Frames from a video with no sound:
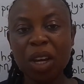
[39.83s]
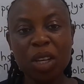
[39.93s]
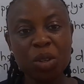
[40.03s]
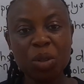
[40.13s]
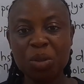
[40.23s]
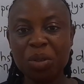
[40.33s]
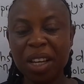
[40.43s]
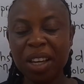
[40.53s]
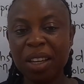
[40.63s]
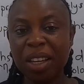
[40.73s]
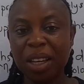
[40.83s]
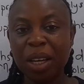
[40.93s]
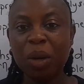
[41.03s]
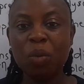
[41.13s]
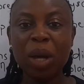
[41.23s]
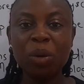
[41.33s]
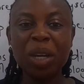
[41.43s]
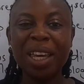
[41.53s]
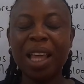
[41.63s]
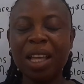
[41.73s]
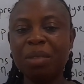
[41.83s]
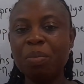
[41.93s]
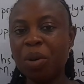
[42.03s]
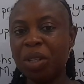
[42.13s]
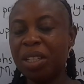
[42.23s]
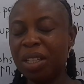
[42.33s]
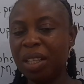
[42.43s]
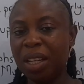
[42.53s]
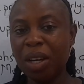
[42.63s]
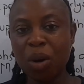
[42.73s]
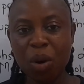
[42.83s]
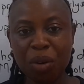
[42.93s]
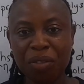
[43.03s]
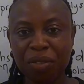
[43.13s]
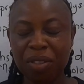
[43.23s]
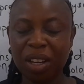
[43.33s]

So today we are looking at the body of